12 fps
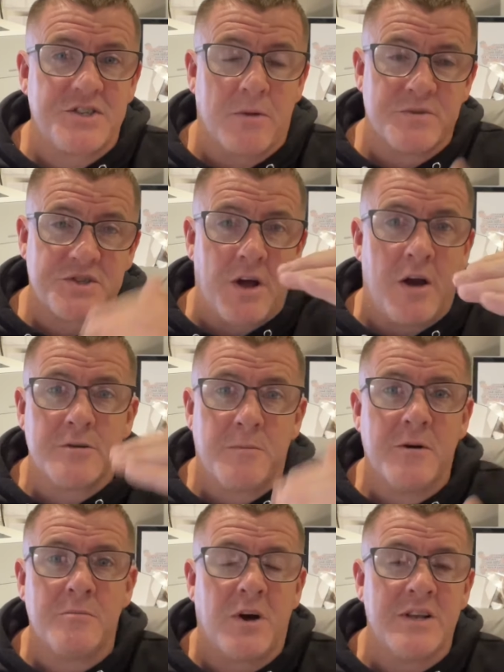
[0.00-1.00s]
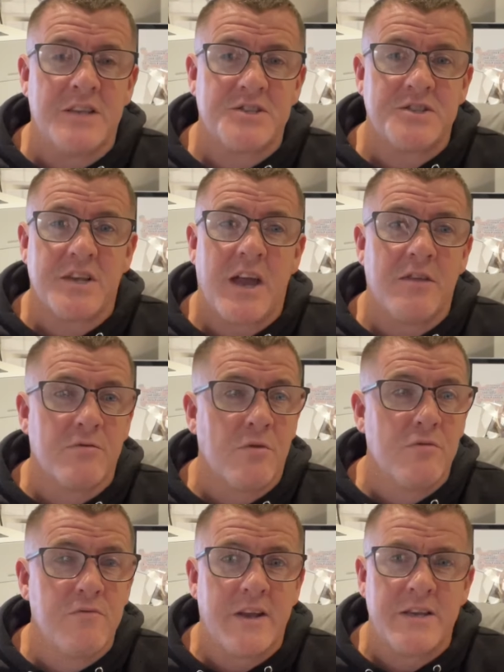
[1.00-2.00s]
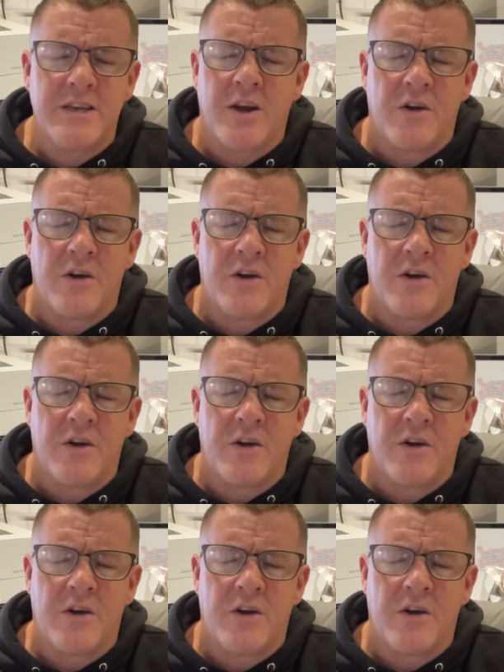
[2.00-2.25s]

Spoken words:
I'm starting to put my list together already.